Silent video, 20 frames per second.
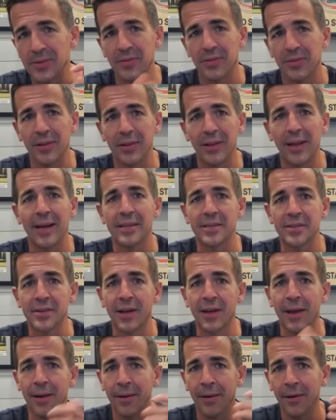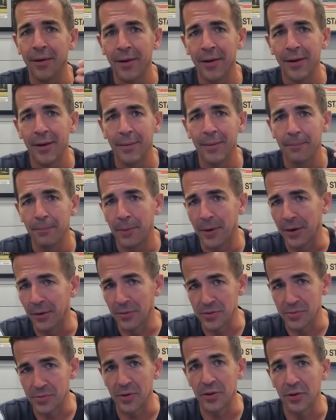of it last night, but it
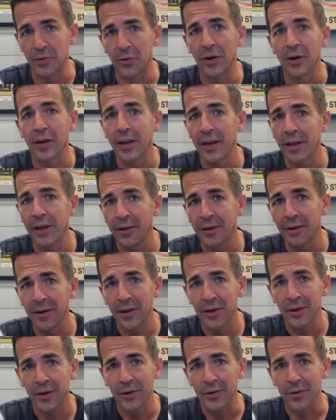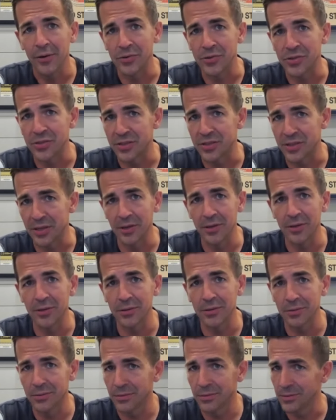was with a rookie who's
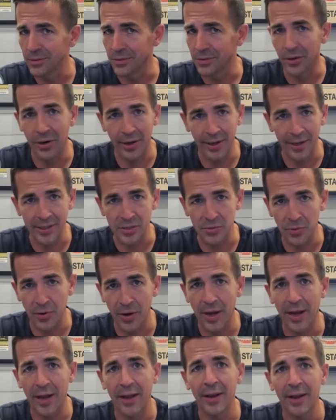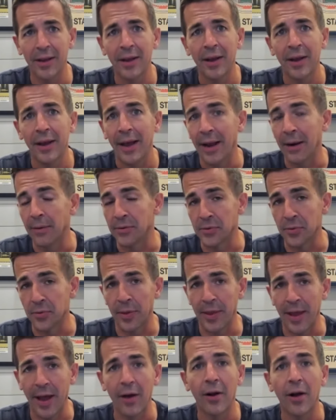still learning his way, and it was
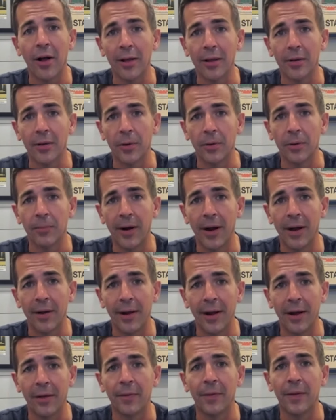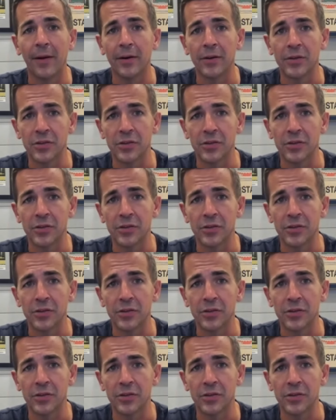without Hollywood Brown out there.